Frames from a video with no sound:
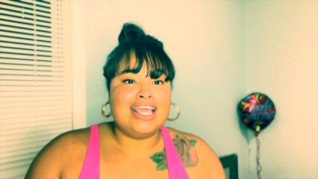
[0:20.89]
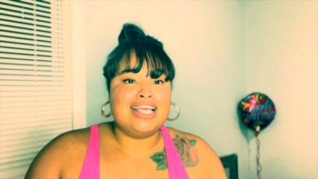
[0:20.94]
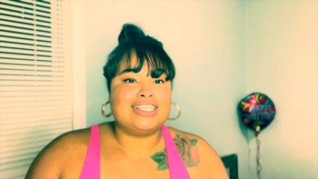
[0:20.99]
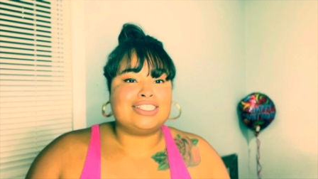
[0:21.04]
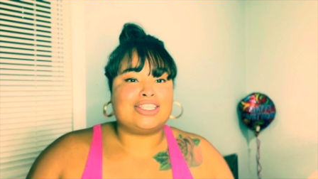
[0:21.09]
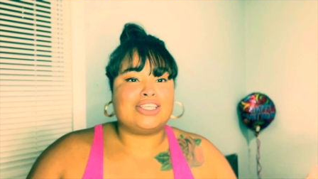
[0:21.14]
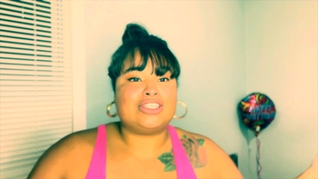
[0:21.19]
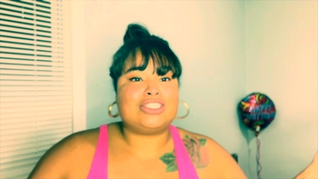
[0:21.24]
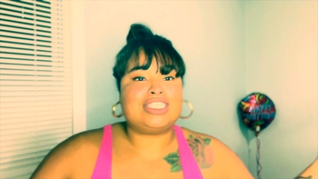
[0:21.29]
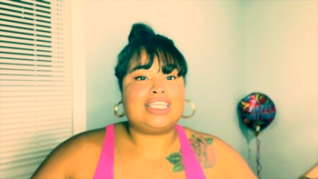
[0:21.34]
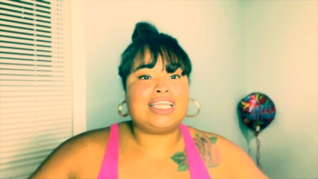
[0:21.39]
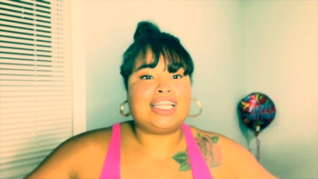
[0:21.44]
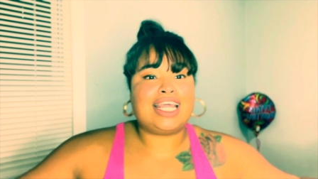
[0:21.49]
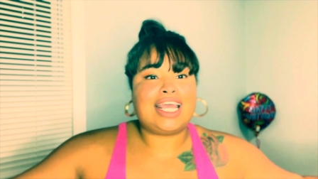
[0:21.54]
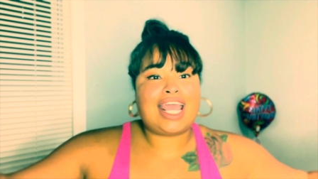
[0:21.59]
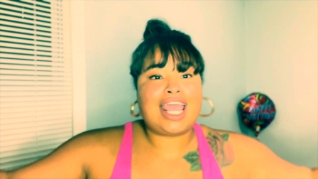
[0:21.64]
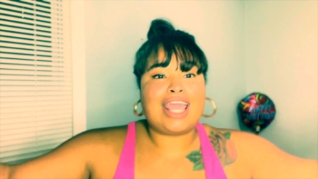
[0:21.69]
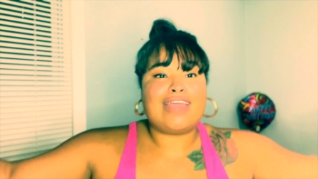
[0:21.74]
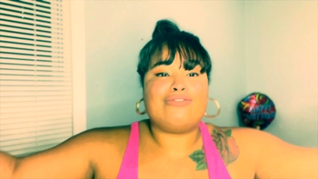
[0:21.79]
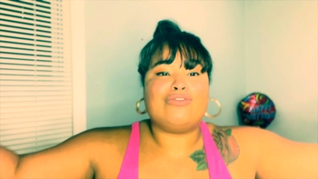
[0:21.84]
So
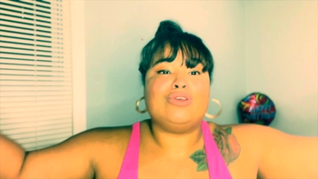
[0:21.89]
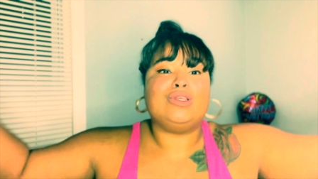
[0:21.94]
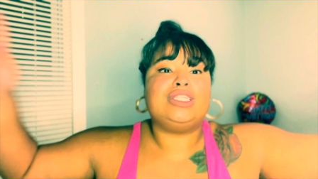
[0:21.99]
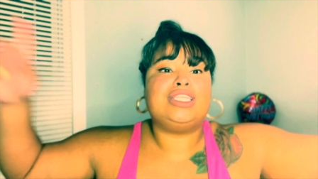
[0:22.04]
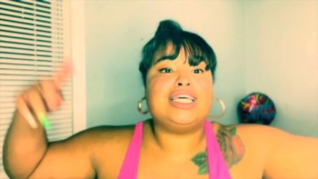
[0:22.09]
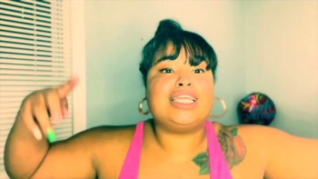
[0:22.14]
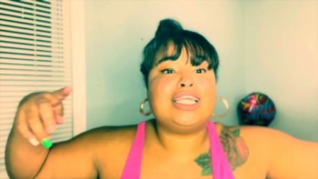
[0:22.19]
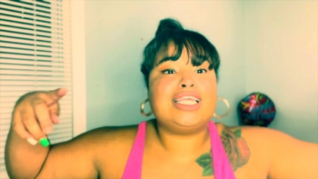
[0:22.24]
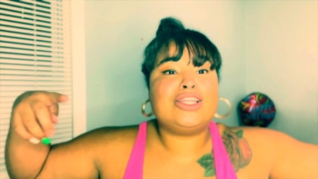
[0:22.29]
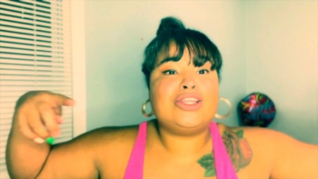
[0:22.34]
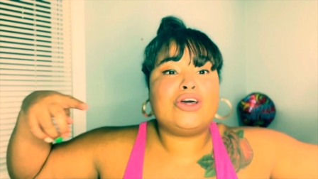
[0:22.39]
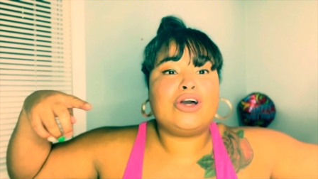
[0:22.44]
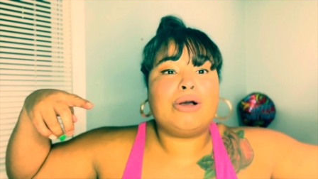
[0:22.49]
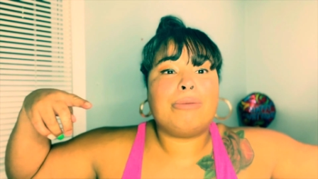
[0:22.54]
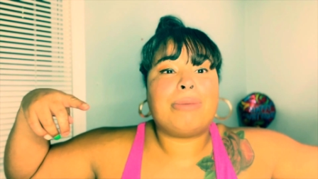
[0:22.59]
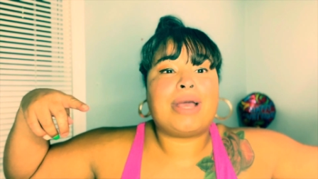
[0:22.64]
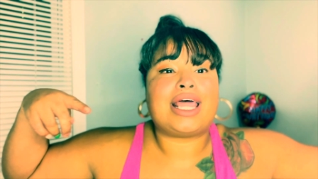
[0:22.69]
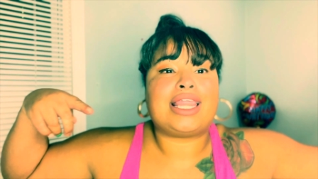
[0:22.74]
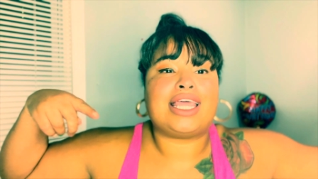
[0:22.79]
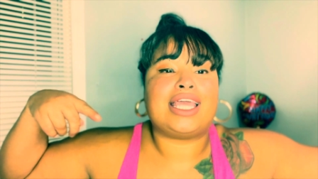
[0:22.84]
today, if you didn't know
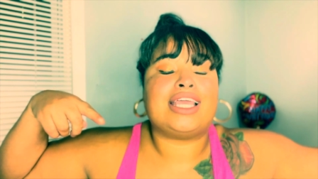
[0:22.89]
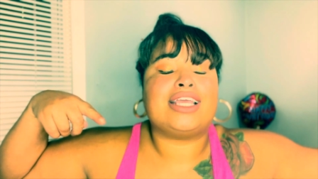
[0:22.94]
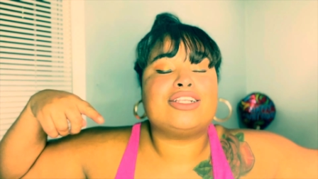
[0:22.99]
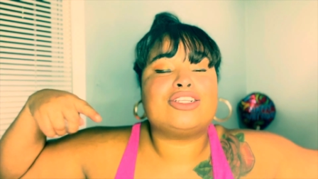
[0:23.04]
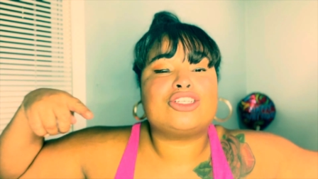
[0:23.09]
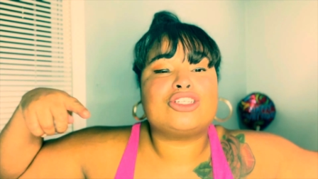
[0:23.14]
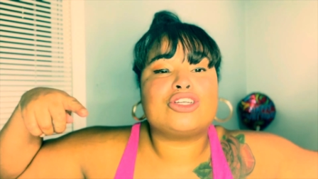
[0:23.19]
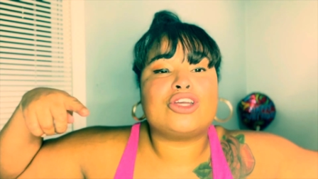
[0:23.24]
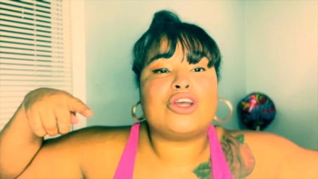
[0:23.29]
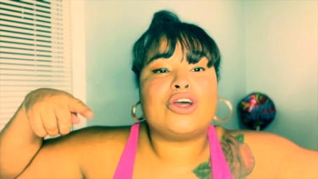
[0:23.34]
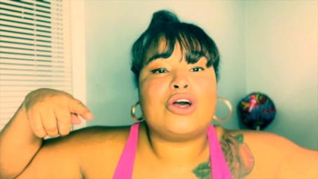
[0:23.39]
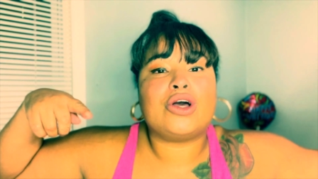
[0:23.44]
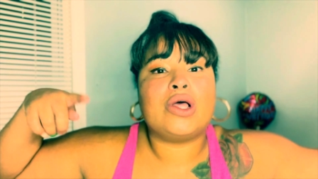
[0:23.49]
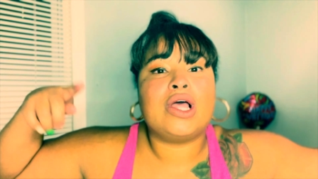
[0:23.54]
by the intro,